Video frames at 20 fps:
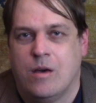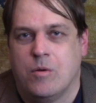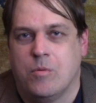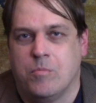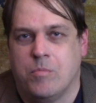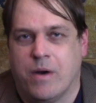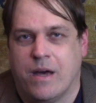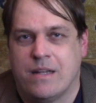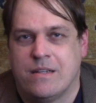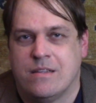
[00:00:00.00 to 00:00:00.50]

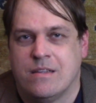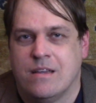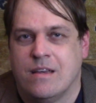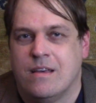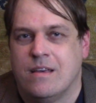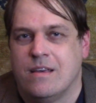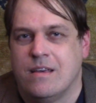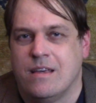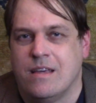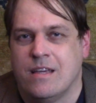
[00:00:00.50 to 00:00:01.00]
but
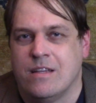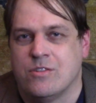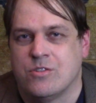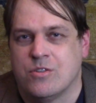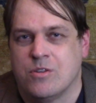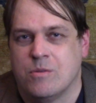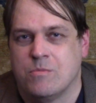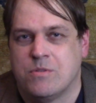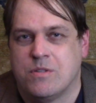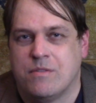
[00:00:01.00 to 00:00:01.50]
in
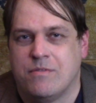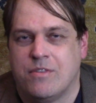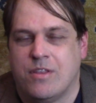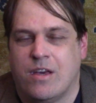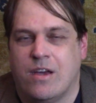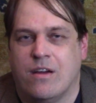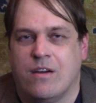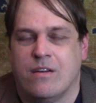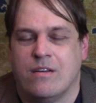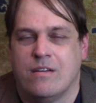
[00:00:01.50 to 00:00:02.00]
terms of
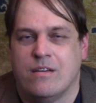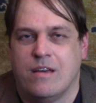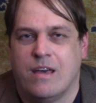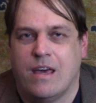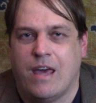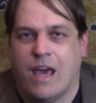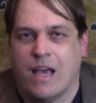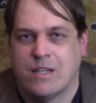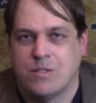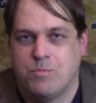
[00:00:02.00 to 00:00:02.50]
their
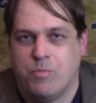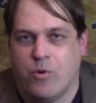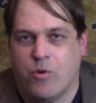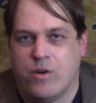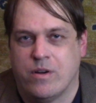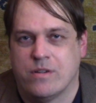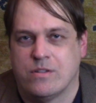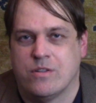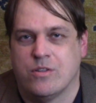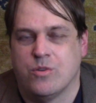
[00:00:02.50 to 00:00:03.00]

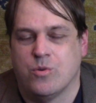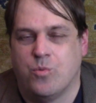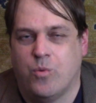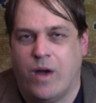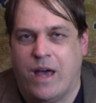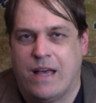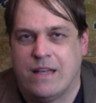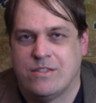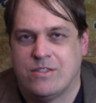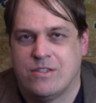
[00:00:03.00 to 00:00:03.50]
export to the
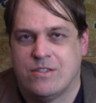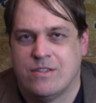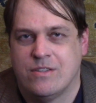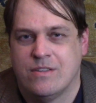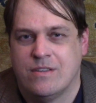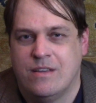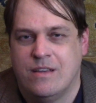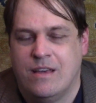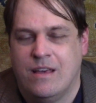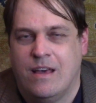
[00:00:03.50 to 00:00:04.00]
West,
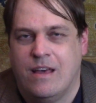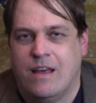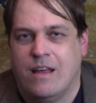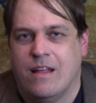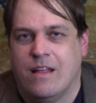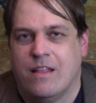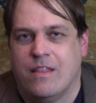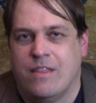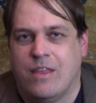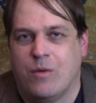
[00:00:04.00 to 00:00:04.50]

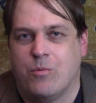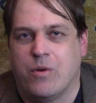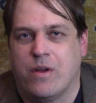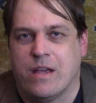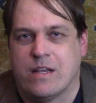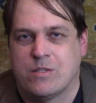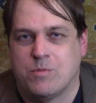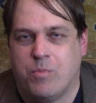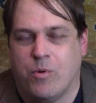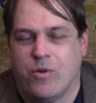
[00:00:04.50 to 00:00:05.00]
they were
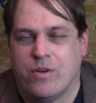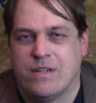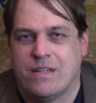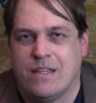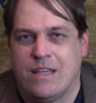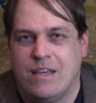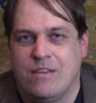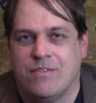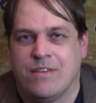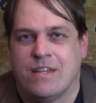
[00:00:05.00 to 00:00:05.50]
exported
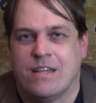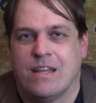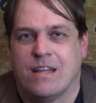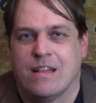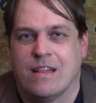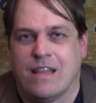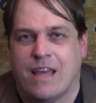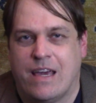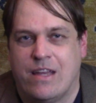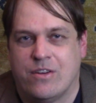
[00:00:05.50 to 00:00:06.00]
even
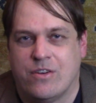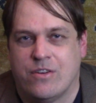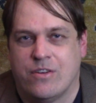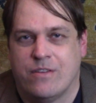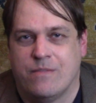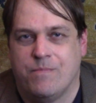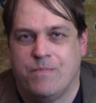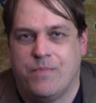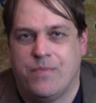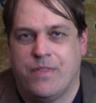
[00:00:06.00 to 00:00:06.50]

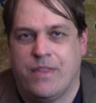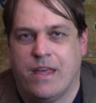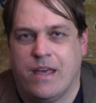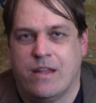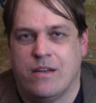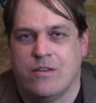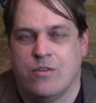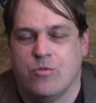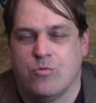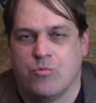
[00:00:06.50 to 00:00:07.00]
later
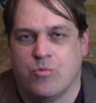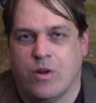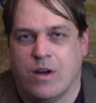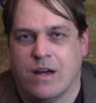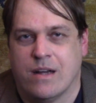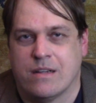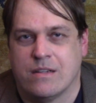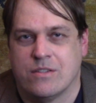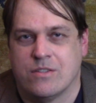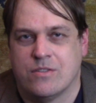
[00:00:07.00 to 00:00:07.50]
than
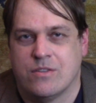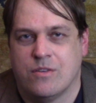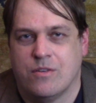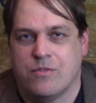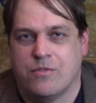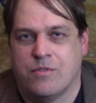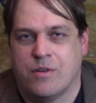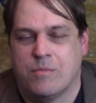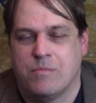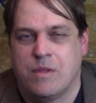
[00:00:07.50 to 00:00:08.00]
rugs
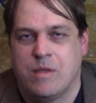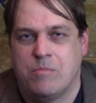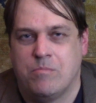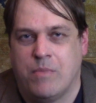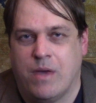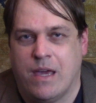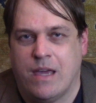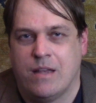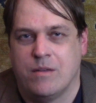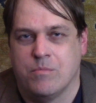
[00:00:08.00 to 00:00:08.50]
from the
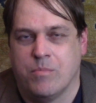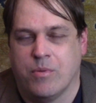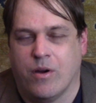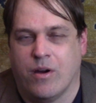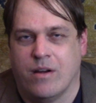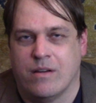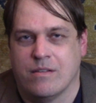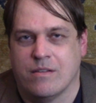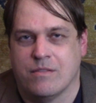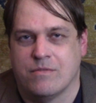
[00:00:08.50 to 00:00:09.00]
main
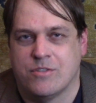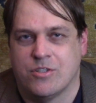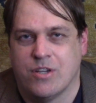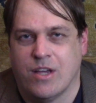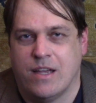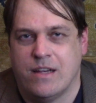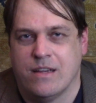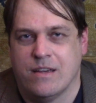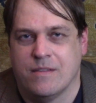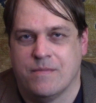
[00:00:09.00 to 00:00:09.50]
part of
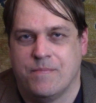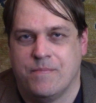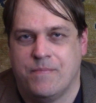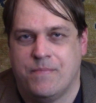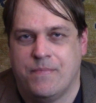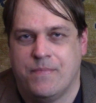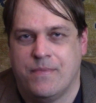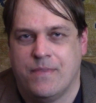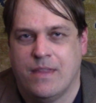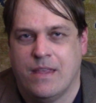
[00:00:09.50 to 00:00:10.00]
China.
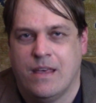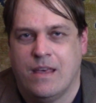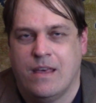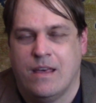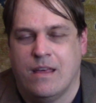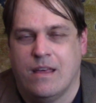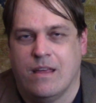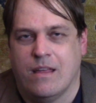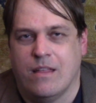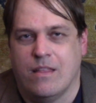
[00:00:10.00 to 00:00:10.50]

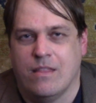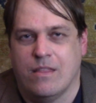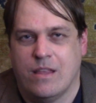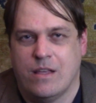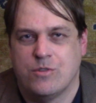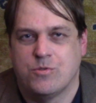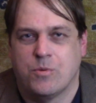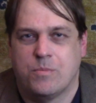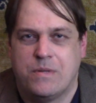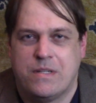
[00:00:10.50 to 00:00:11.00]

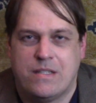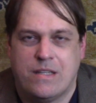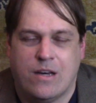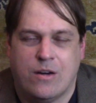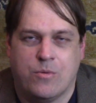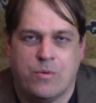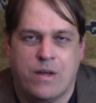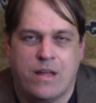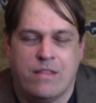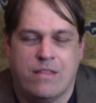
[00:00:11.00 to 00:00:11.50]
These will be
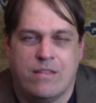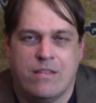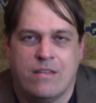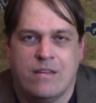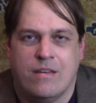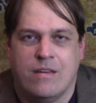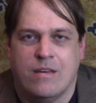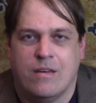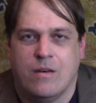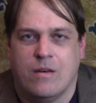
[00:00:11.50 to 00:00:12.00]
dealt with
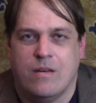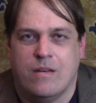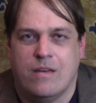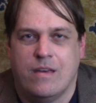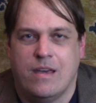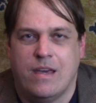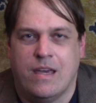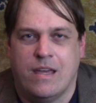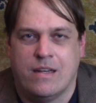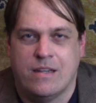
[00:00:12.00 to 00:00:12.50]

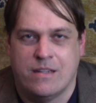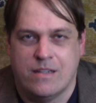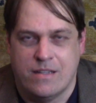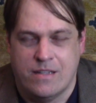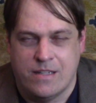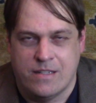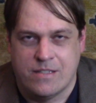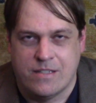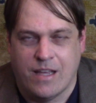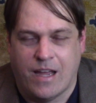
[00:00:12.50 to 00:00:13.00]
in an
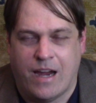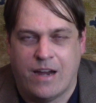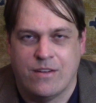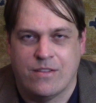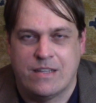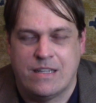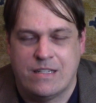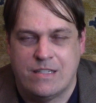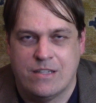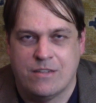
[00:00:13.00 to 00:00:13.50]

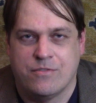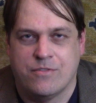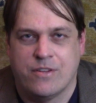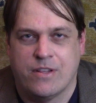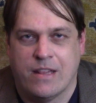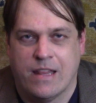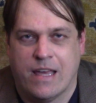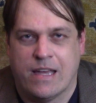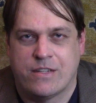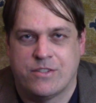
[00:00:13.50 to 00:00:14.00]
entirely
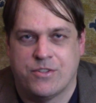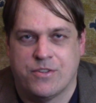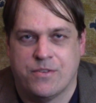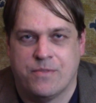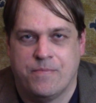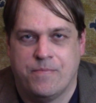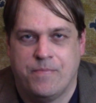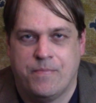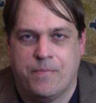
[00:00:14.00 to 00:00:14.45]
different lecture.